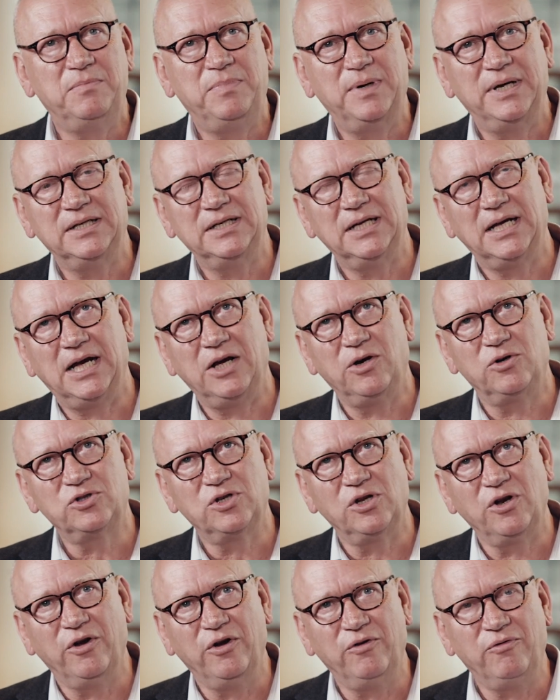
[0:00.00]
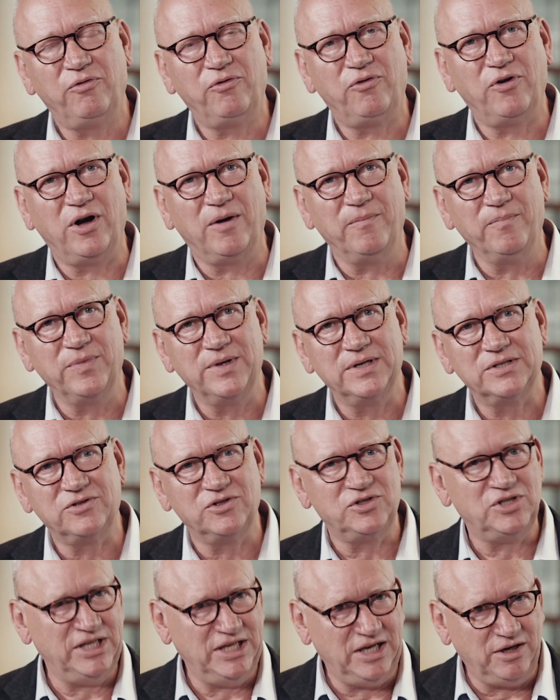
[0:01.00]
But I also learned from
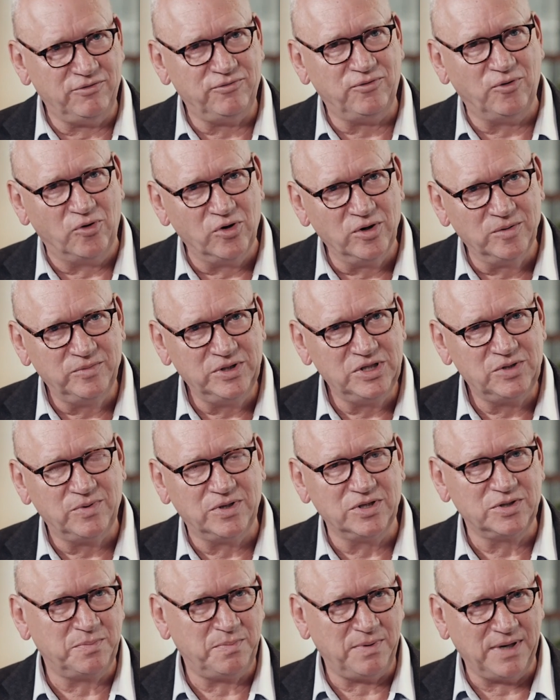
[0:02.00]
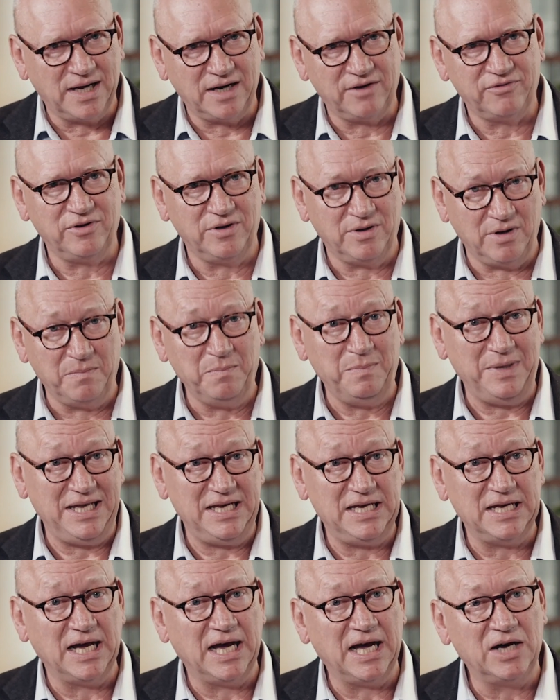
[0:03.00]
Strategic Forum, which was part of a
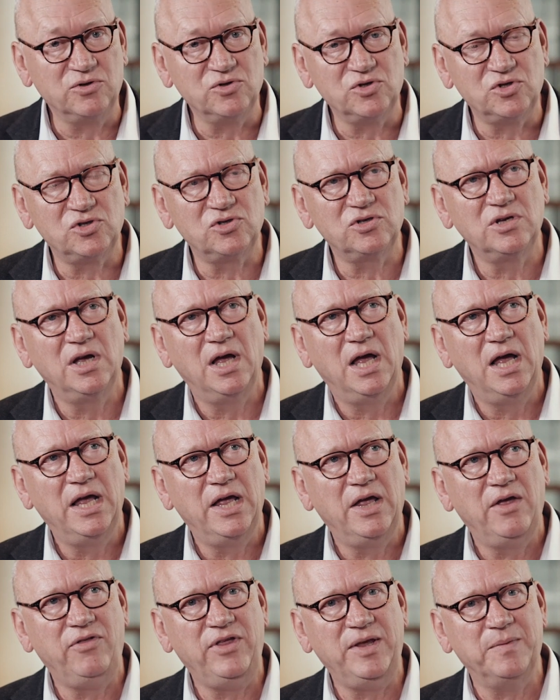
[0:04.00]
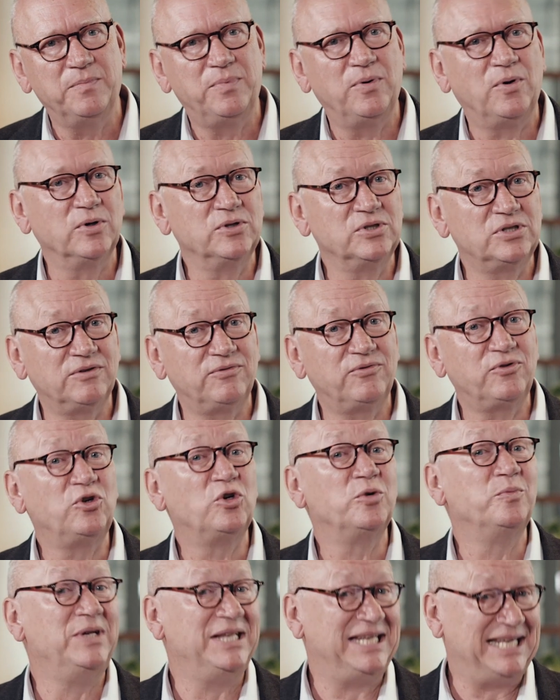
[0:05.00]
media house, the importance of
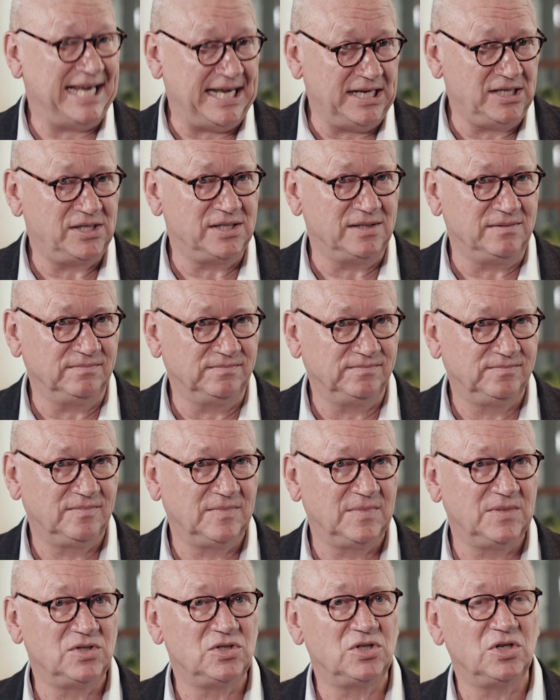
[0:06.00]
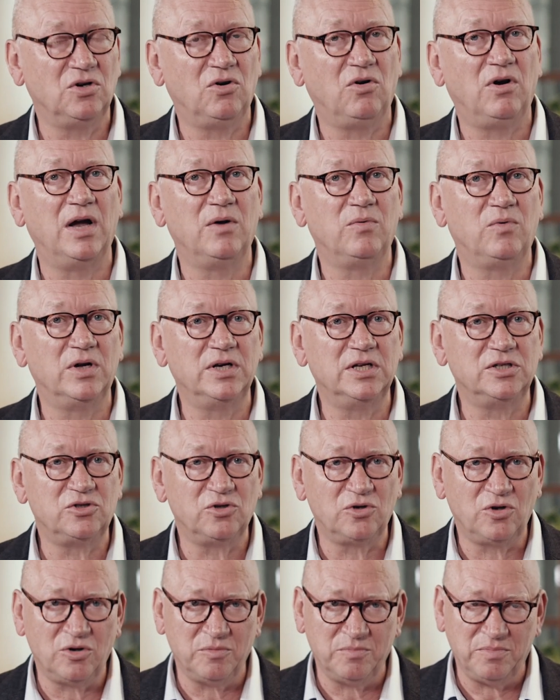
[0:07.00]
communication. So I wanted
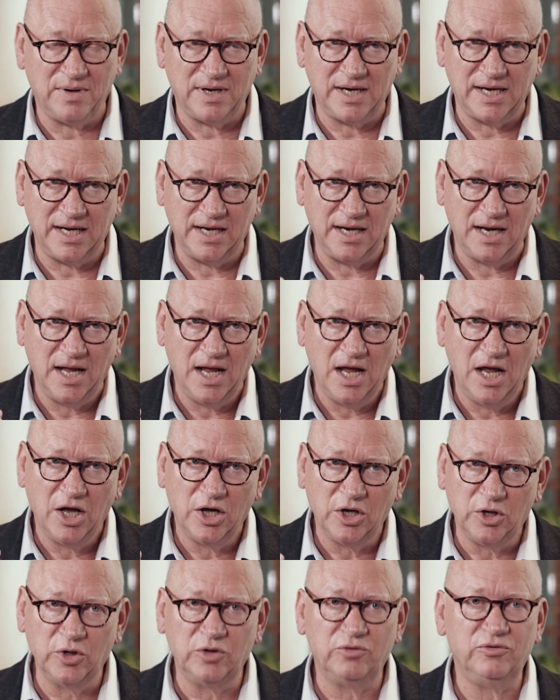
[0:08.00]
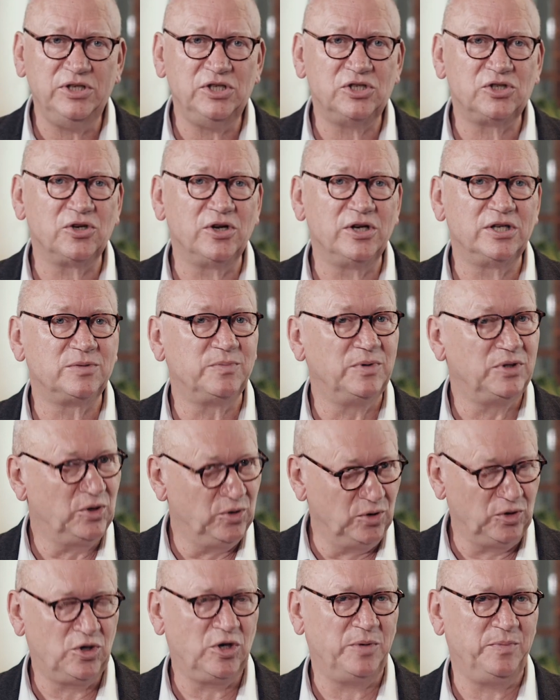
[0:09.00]
to combine good research with
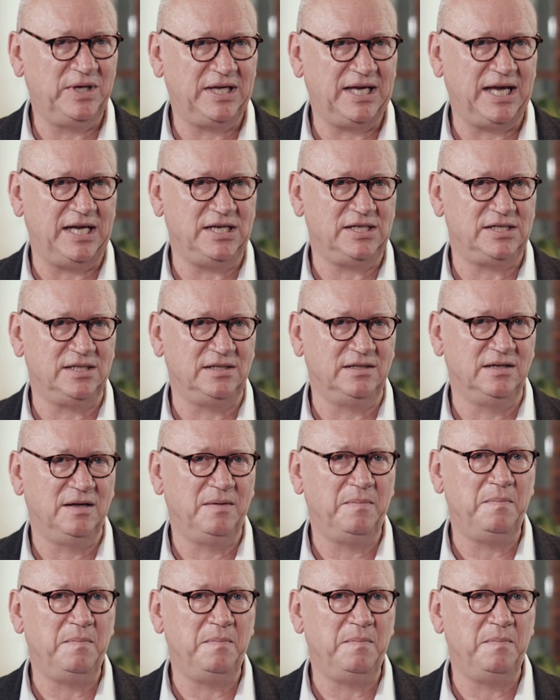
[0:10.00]
good communication,